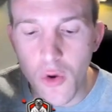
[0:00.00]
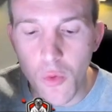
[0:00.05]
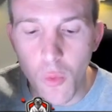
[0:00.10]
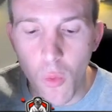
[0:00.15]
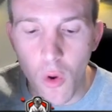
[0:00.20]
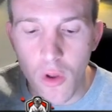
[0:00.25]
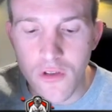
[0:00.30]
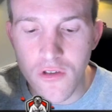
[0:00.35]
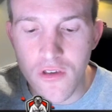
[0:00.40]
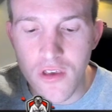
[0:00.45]
if you're
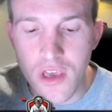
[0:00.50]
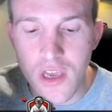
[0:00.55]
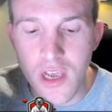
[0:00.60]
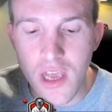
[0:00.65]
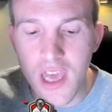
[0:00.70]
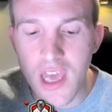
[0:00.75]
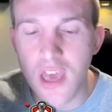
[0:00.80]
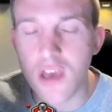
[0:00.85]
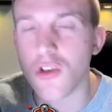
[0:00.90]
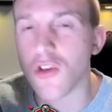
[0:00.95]

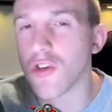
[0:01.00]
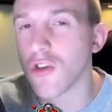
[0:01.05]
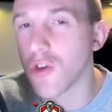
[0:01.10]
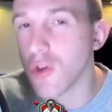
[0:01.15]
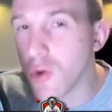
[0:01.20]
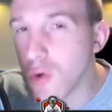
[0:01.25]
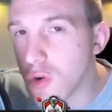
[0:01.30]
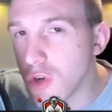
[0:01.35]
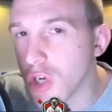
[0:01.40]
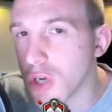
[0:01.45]
wanting a
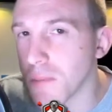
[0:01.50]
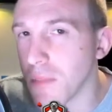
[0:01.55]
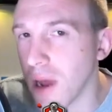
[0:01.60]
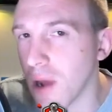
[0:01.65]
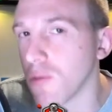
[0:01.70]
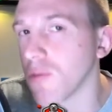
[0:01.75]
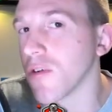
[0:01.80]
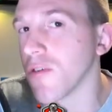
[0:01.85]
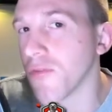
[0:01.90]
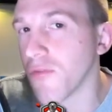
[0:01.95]
huge
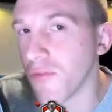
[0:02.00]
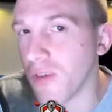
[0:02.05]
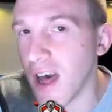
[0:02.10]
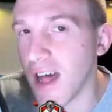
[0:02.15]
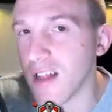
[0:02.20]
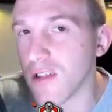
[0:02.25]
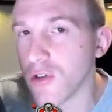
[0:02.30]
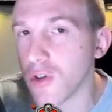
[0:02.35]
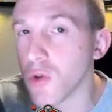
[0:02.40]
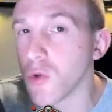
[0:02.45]
amount of
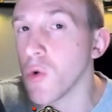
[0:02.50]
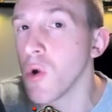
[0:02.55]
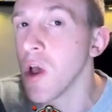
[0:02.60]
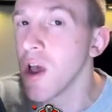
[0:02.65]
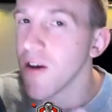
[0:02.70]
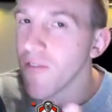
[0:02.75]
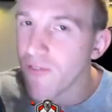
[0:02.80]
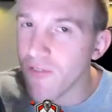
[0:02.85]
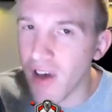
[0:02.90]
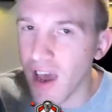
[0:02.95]
value.
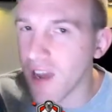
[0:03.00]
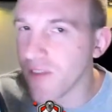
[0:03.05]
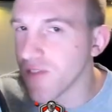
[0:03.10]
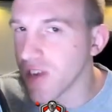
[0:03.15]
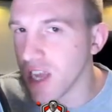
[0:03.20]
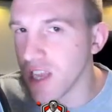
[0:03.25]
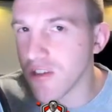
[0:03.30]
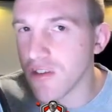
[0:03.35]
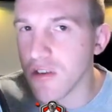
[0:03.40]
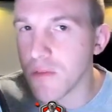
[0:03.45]

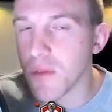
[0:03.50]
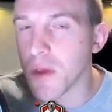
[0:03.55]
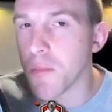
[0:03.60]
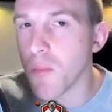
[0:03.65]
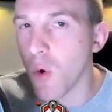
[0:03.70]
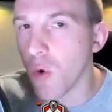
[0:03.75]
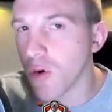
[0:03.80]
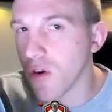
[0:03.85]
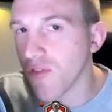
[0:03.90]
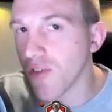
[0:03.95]
5 tends to
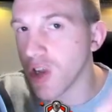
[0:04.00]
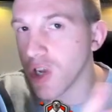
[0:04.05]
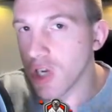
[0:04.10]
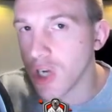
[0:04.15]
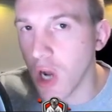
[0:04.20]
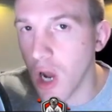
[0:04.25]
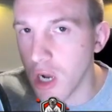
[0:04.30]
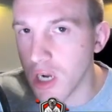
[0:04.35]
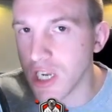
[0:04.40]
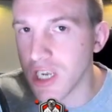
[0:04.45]
be more if you're
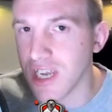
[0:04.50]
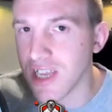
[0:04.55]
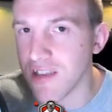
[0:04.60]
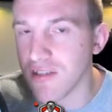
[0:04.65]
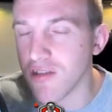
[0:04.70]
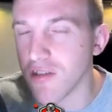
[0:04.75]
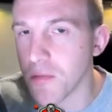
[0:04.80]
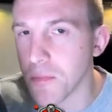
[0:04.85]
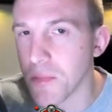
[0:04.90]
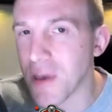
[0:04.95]
charging
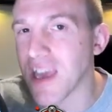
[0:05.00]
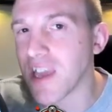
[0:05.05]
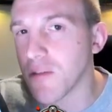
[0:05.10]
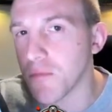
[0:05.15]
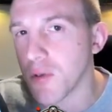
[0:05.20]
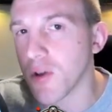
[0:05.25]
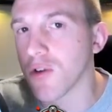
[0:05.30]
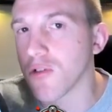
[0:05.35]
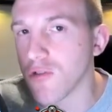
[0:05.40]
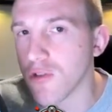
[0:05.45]
into the
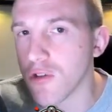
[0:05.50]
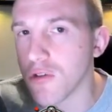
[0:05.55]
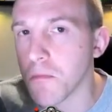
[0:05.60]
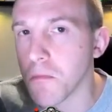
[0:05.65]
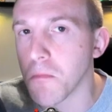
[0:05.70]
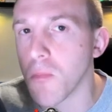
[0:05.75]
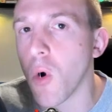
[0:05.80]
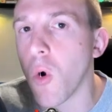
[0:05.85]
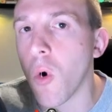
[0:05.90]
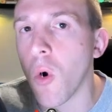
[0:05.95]
base because
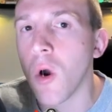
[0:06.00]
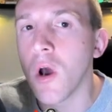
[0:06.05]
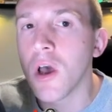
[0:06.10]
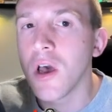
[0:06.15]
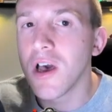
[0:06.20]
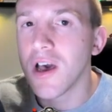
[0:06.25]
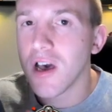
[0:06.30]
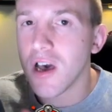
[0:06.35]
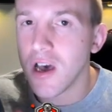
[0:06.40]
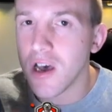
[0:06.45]
there's more
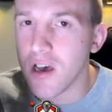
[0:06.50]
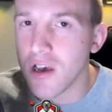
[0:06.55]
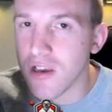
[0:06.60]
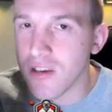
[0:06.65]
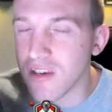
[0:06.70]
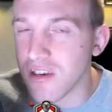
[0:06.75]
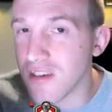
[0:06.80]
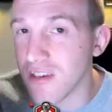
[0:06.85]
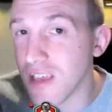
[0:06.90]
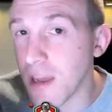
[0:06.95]

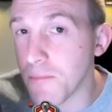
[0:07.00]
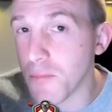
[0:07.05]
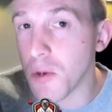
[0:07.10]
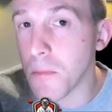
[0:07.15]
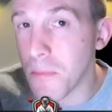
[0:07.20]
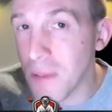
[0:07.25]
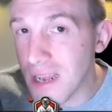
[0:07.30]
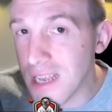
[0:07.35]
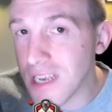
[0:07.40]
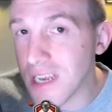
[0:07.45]

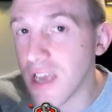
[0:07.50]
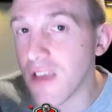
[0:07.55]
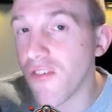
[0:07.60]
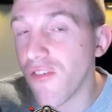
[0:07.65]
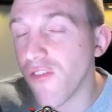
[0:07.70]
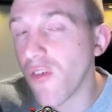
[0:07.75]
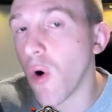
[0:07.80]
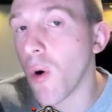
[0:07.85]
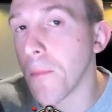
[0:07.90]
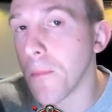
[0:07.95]

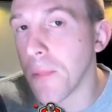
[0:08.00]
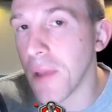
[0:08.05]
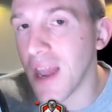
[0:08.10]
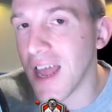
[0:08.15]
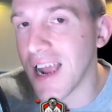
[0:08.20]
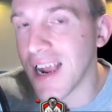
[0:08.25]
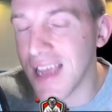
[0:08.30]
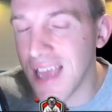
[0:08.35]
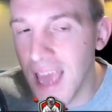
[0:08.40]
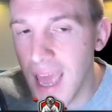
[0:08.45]
susceptibility for
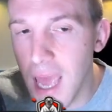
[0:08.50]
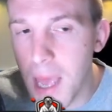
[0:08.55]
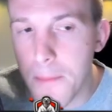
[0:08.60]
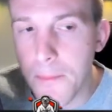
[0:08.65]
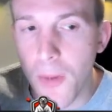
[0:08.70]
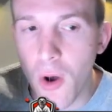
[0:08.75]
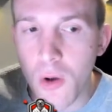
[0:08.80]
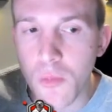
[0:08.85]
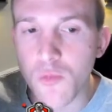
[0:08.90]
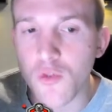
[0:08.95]
black
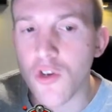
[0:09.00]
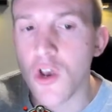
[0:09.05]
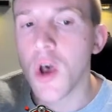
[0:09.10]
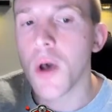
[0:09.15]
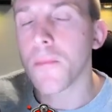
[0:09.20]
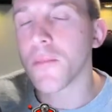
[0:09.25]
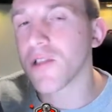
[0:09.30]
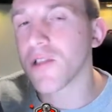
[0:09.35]
air bombs,